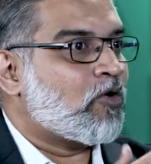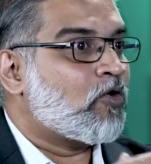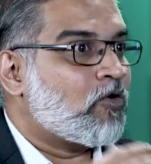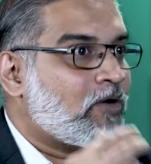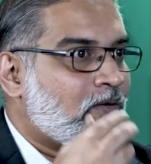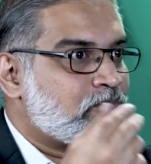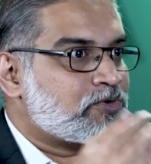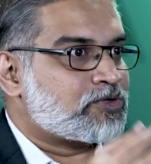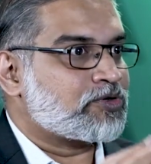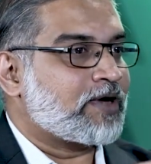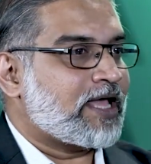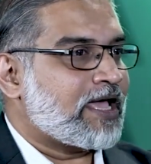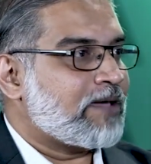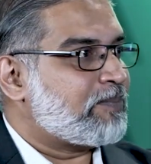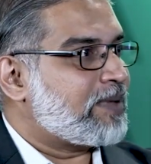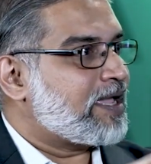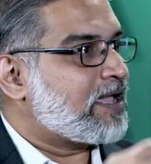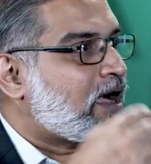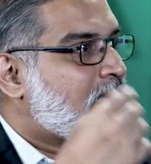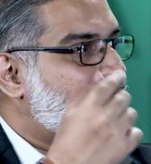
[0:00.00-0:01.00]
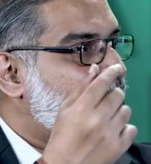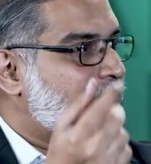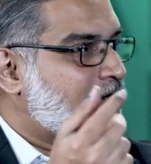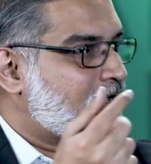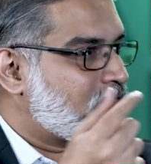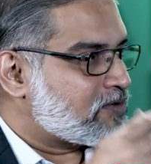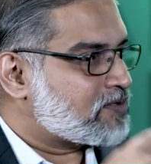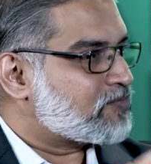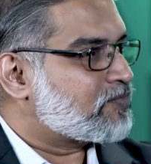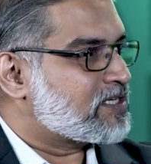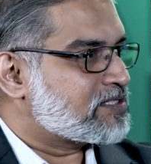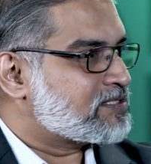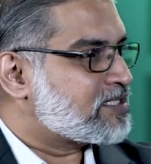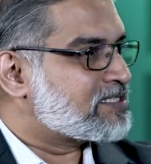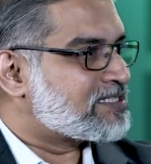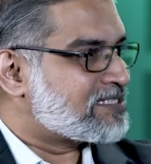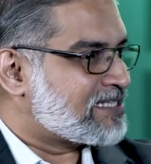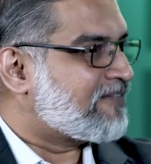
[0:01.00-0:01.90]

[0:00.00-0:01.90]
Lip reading: oh, should I pay 100 or versus